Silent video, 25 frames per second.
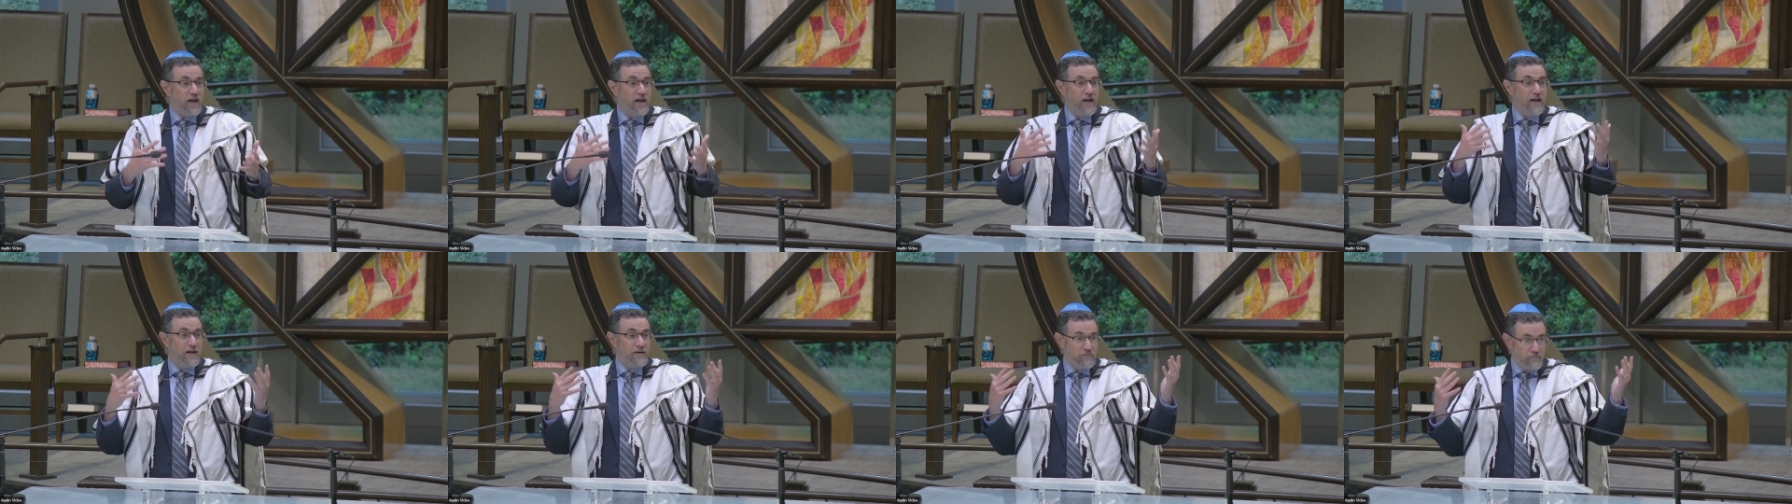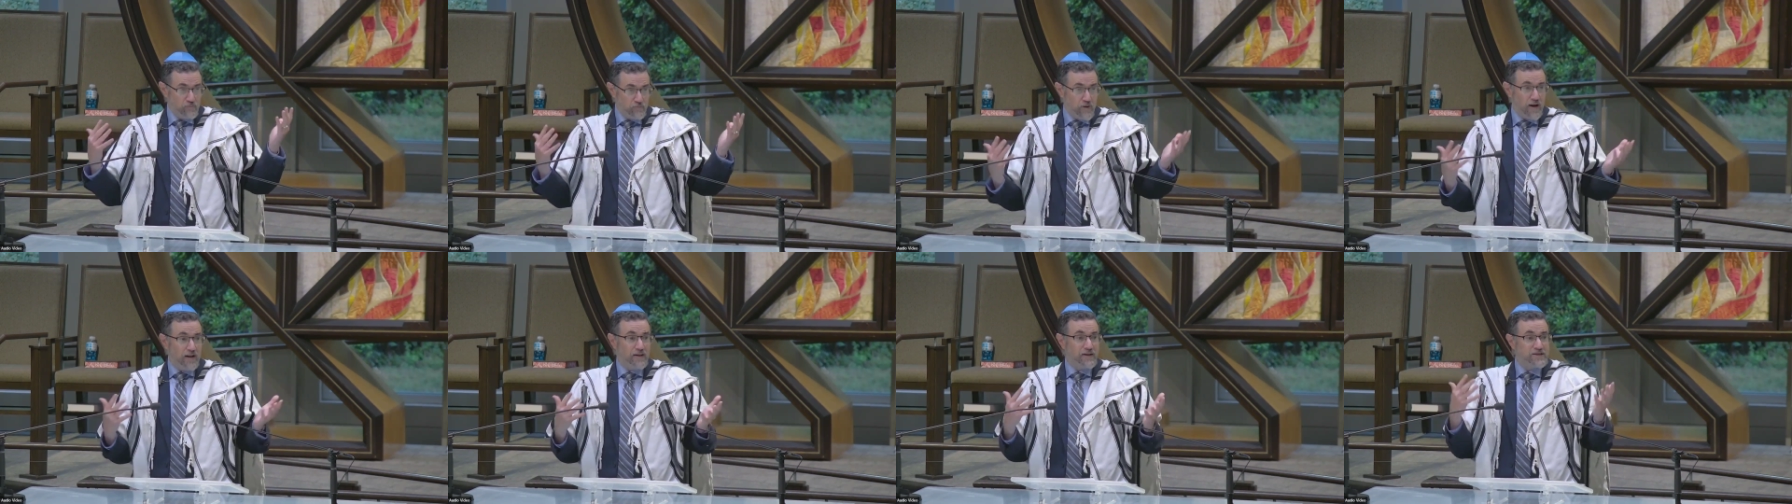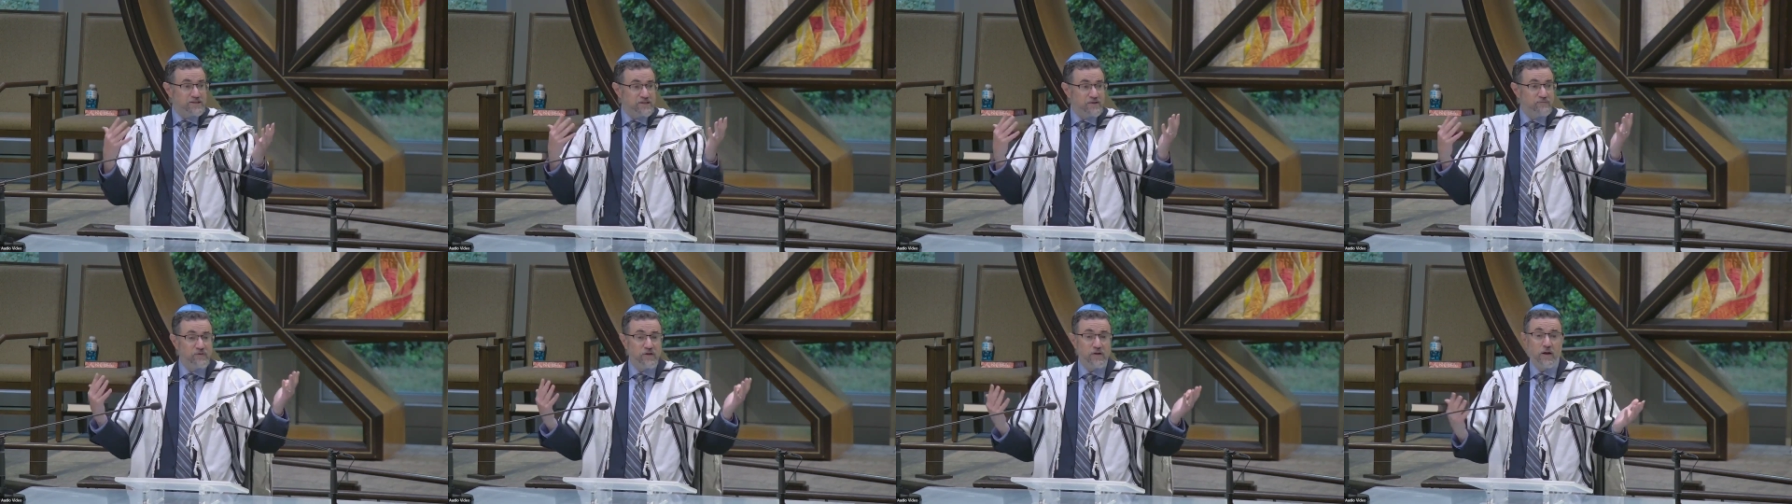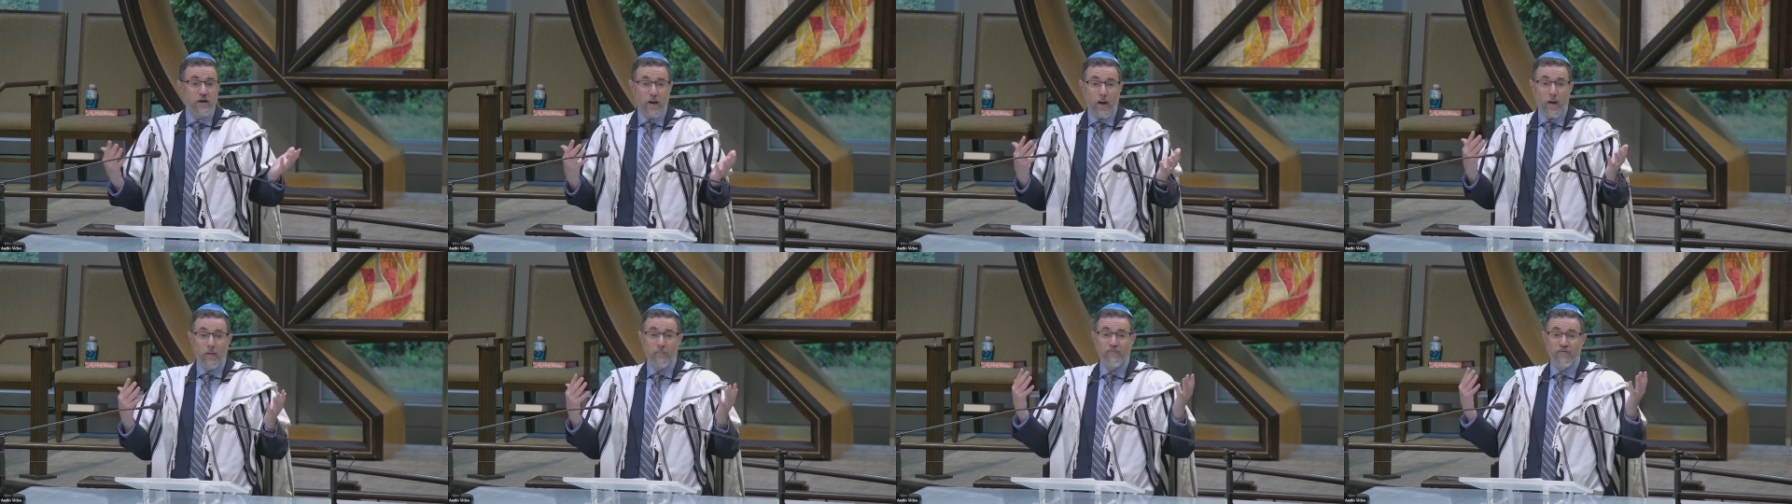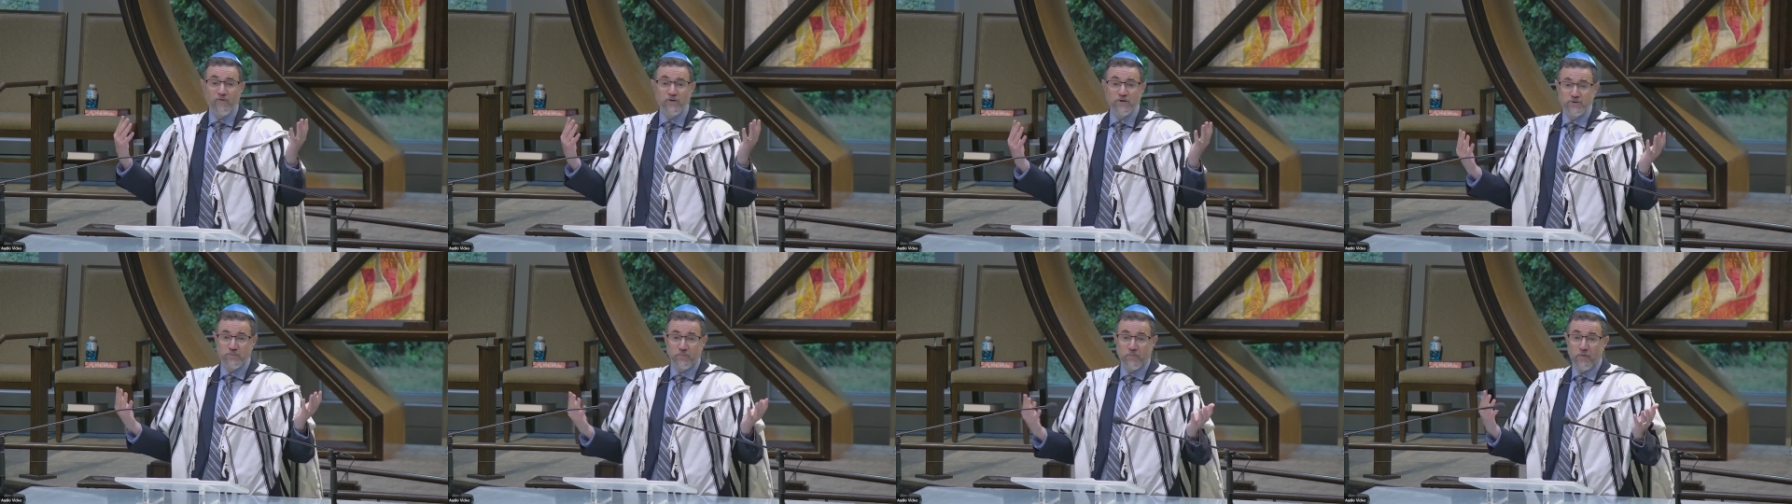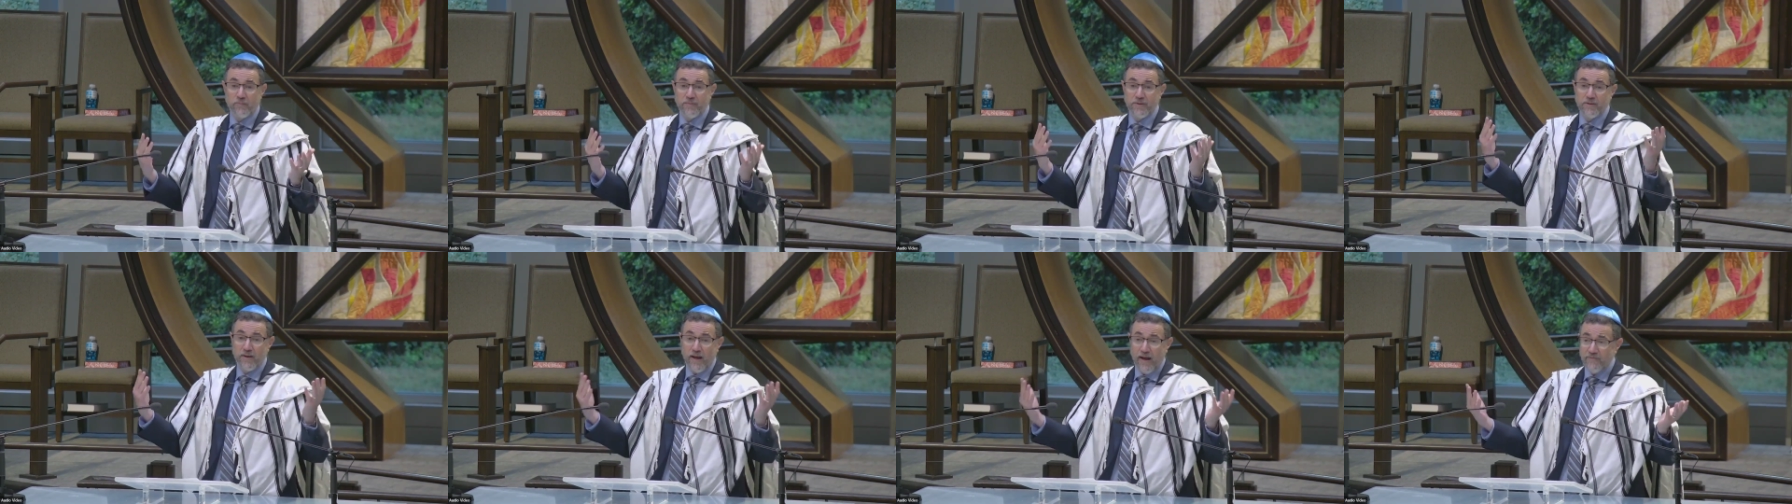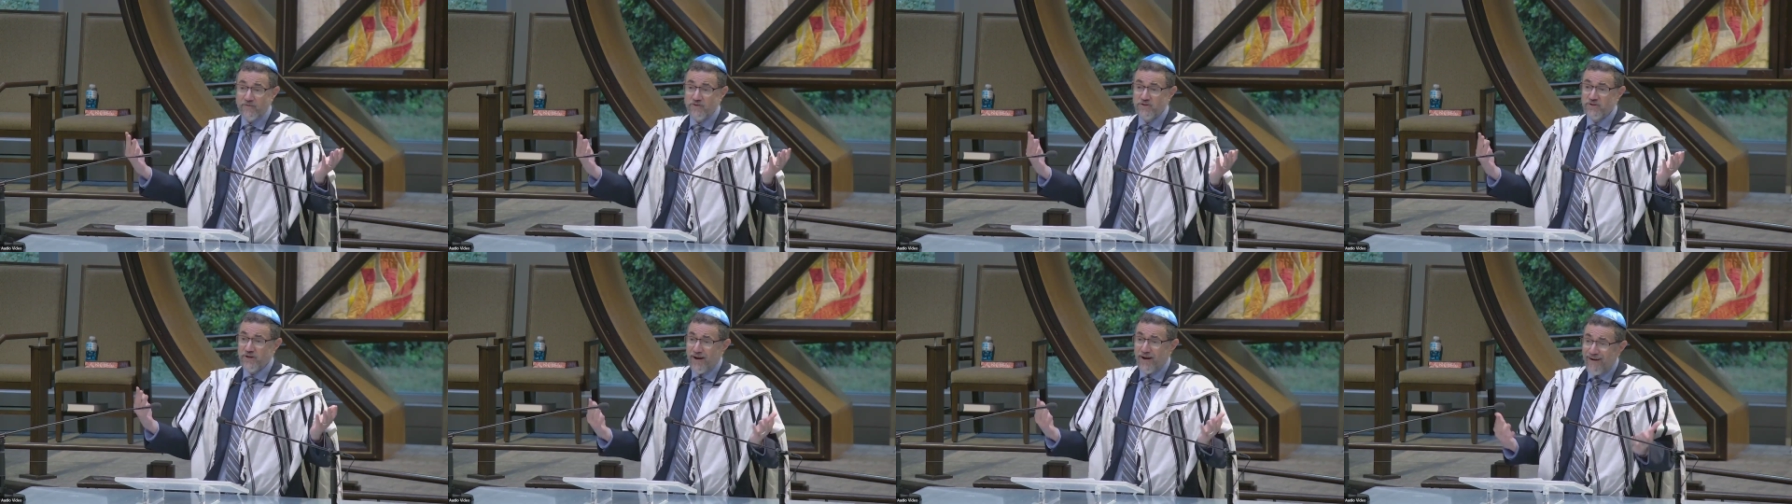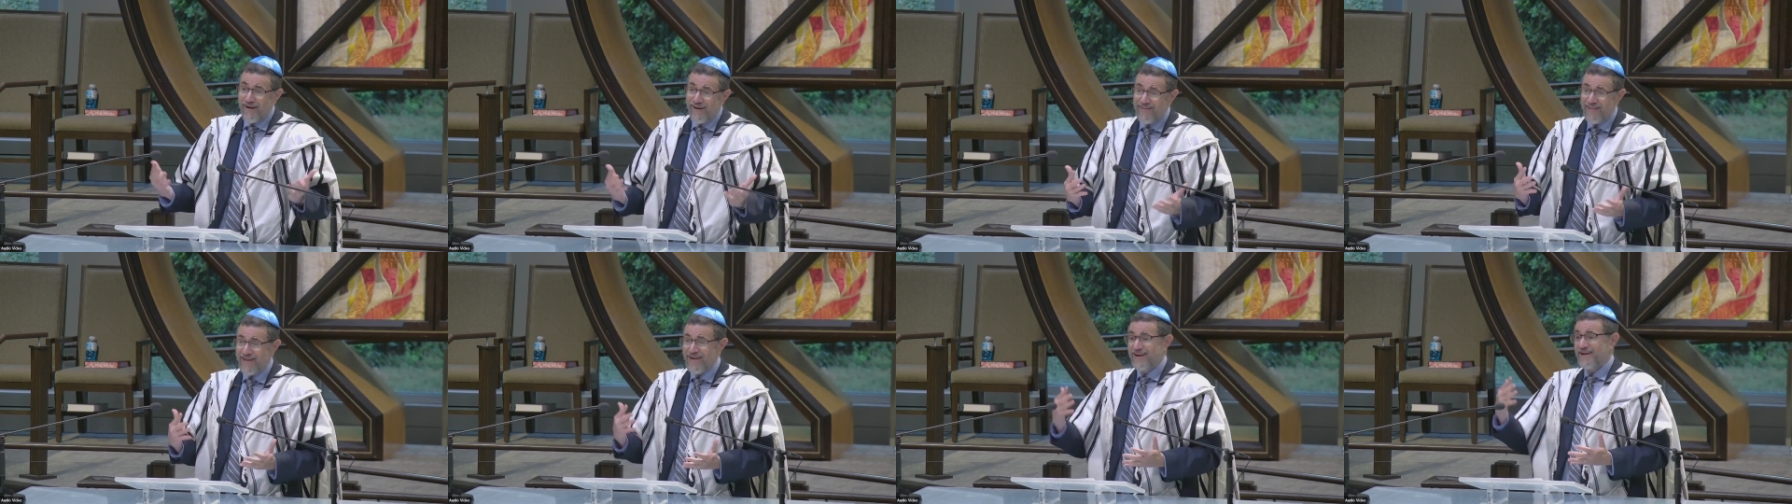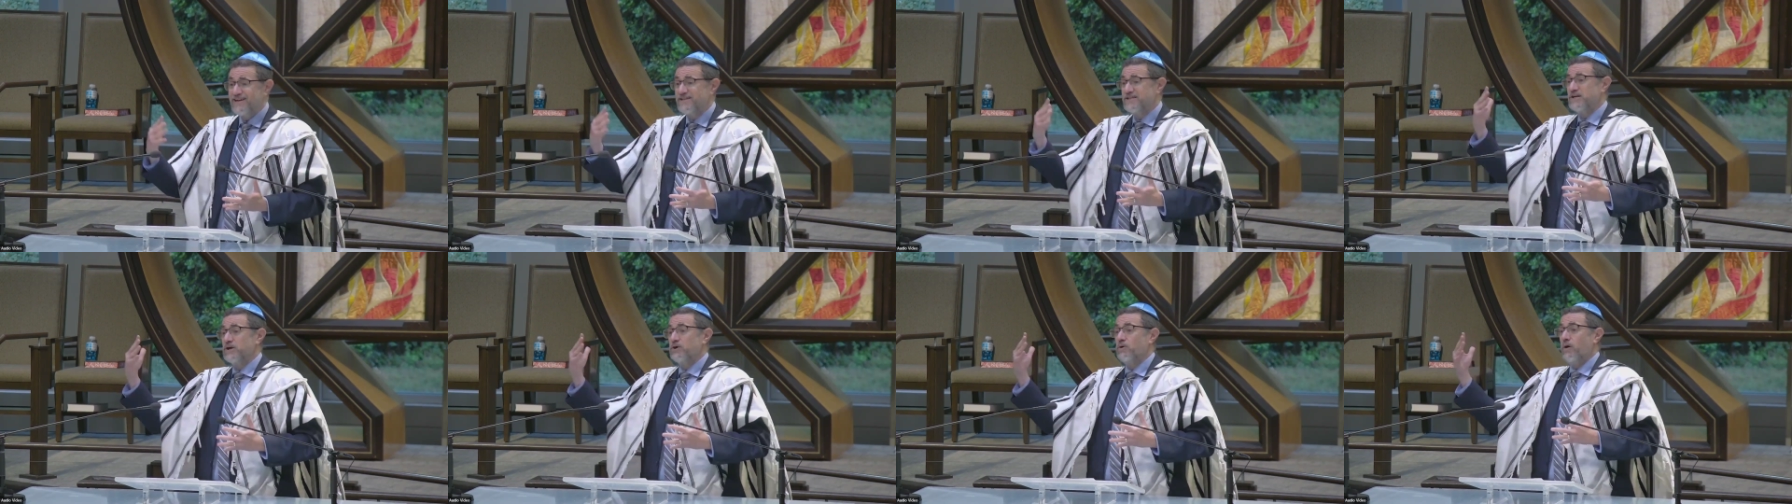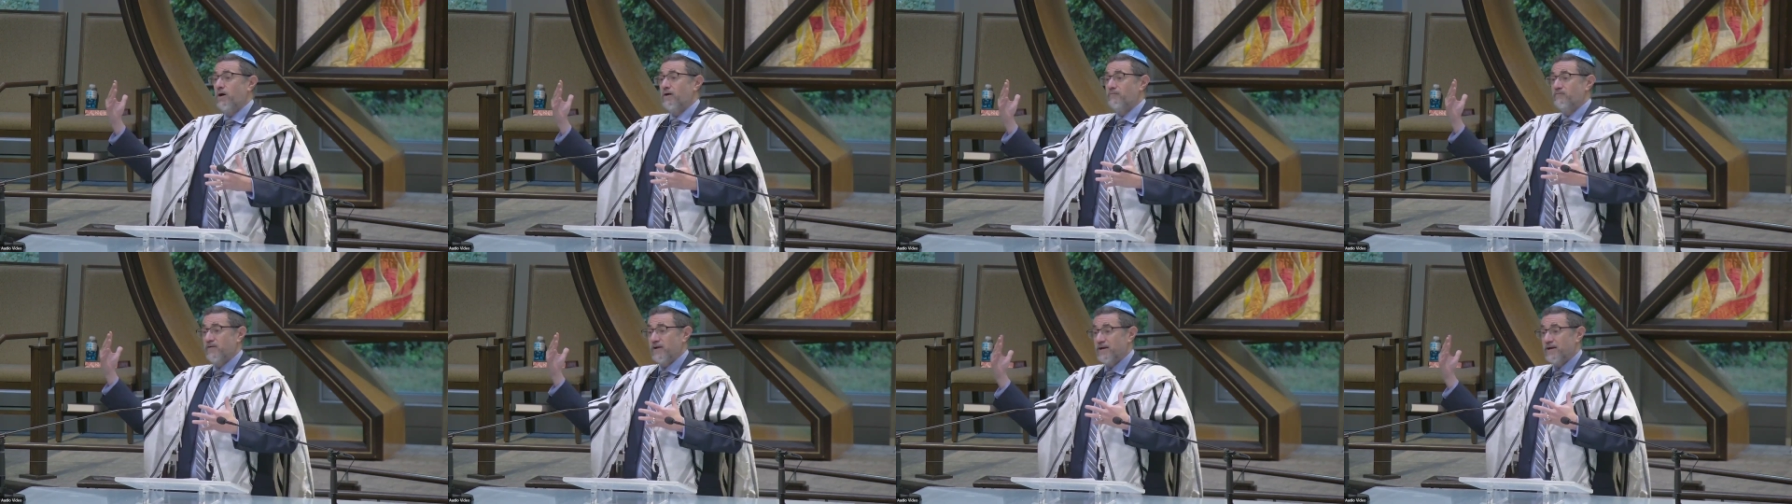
a relatively comfortable suburban lifestyle? I get to go on